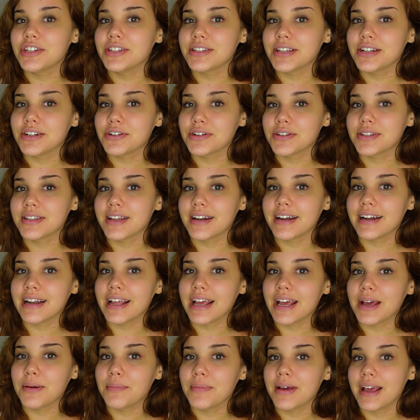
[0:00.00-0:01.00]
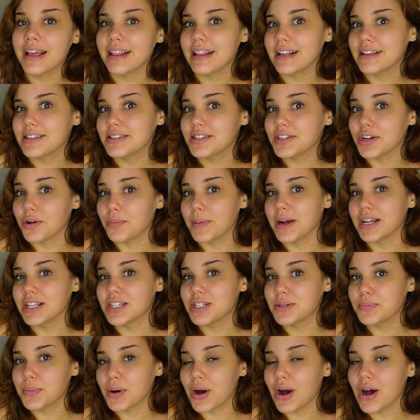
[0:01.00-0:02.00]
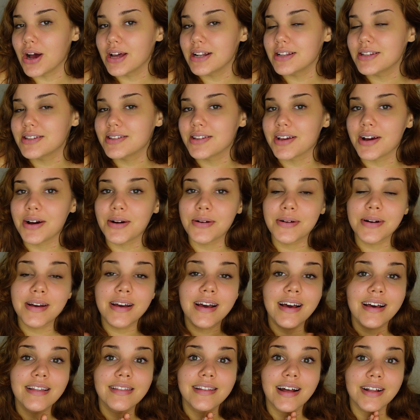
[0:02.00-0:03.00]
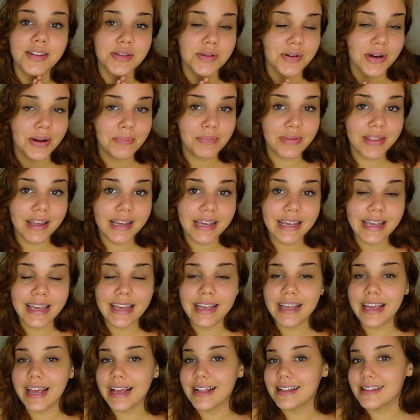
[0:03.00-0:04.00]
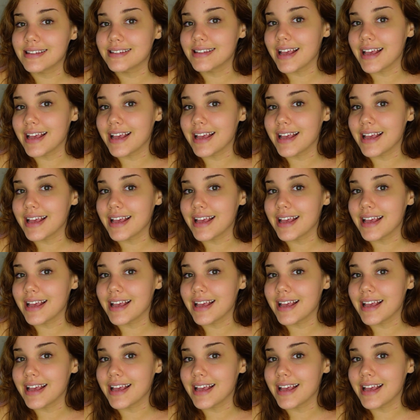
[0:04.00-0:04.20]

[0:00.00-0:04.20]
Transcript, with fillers: she's interested in him and they still might spawn, so that's what I'm thinking. And